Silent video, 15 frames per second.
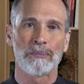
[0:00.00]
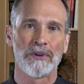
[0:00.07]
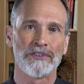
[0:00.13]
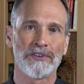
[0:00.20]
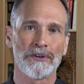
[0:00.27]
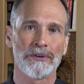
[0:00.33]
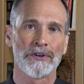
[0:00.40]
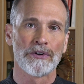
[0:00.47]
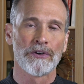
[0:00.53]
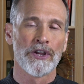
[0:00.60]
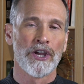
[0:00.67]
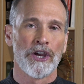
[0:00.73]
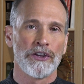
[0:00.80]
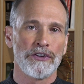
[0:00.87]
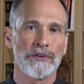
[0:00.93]
material
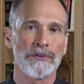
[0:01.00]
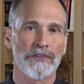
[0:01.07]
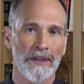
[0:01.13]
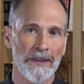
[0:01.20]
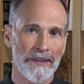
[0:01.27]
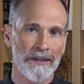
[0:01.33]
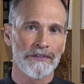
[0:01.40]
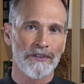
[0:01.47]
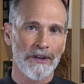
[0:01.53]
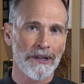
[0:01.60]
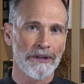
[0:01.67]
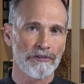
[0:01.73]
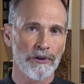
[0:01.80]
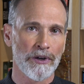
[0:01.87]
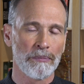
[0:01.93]
using this
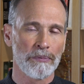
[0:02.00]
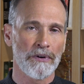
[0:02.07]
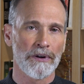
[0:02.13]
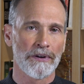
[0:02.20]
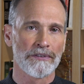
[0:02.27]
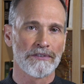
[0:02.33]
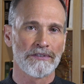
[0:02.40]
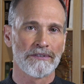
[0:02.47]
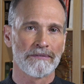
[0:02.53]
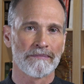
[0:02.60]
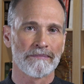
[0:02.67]
delivery approach.